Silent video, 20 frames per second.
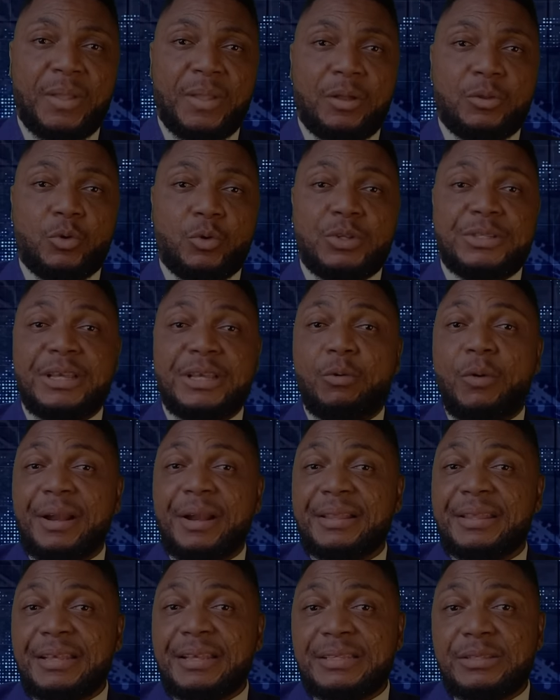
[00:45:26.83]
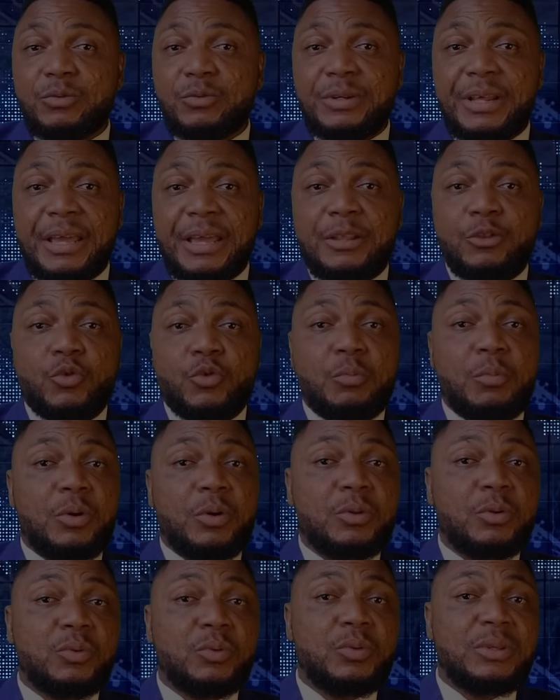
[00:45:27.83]
They'll say one thing today and
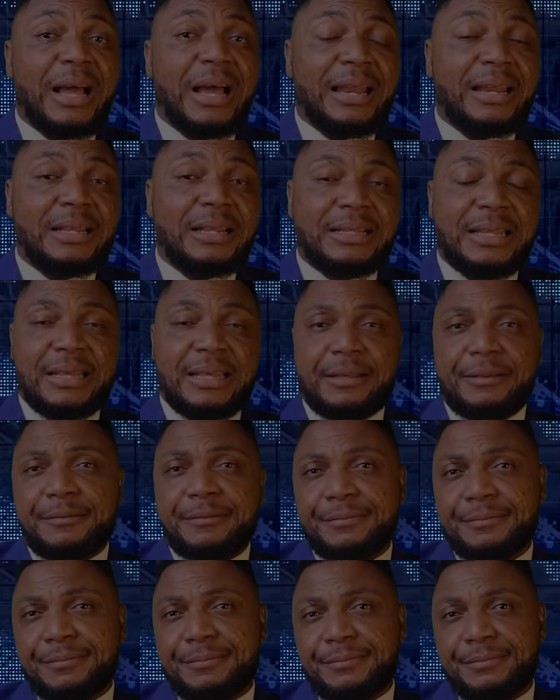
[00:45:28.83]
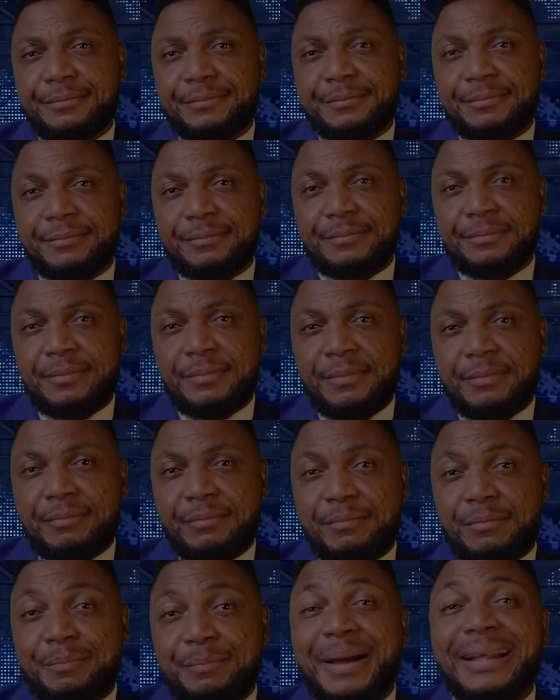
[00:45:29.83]
tomorrow they'll do the other thing.
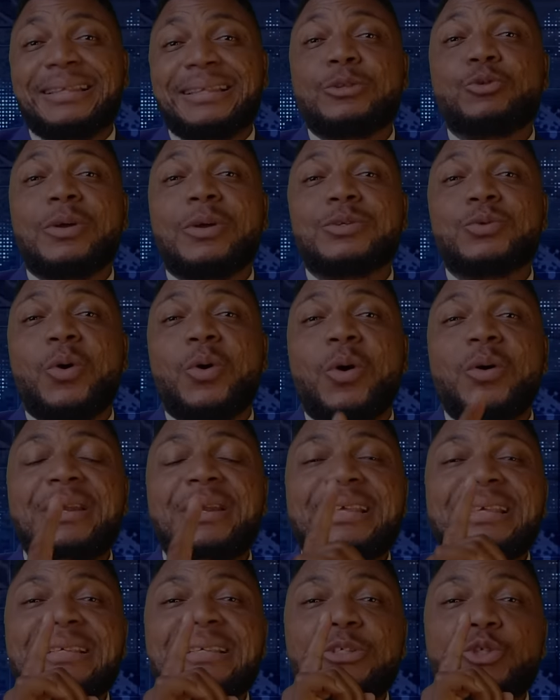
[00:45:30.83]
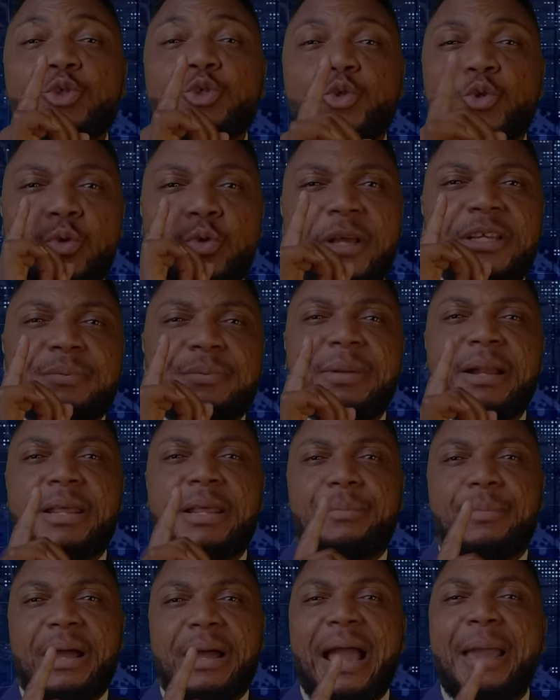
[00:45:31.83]
But it was only Julius
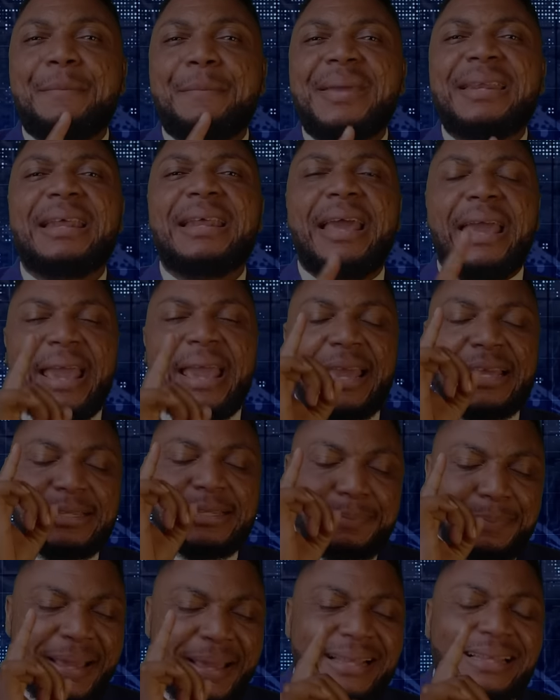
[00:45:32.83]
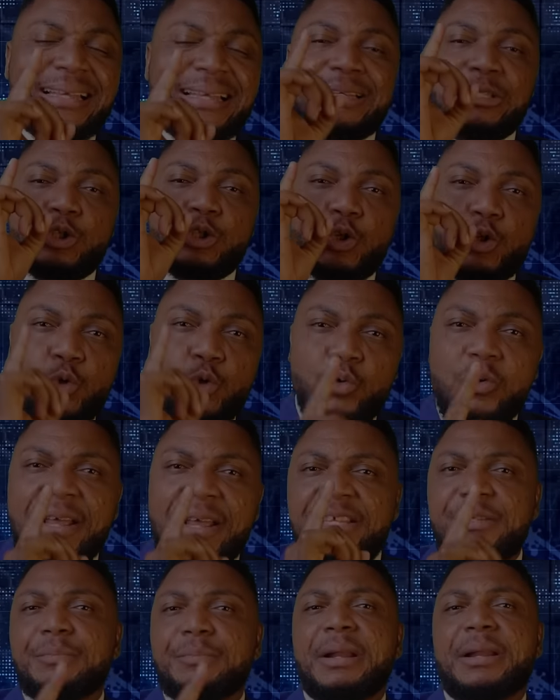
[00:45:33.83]
Malema. I mean, expect
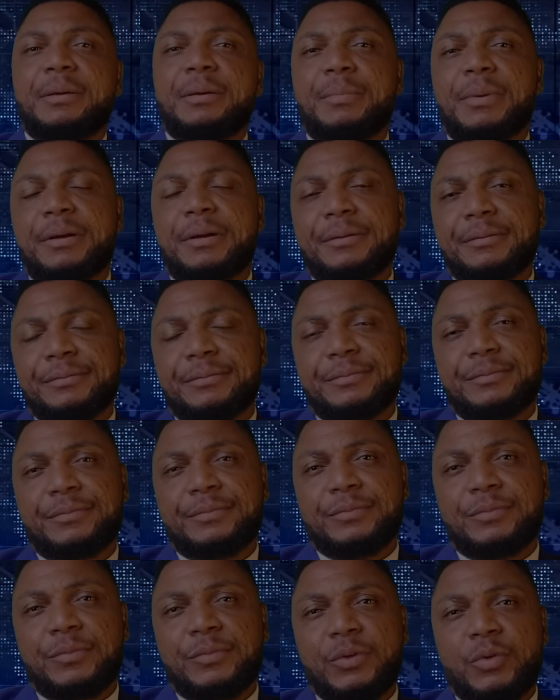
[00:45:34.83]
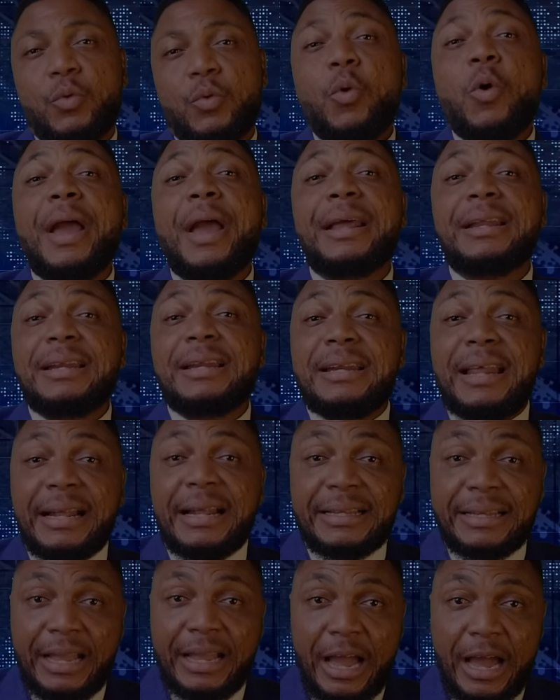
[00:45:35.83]
Julius Malema, who had
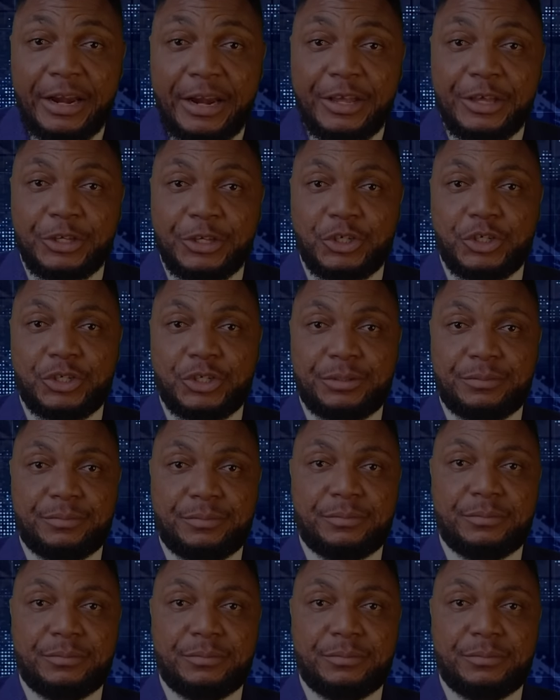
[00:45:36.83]
that courage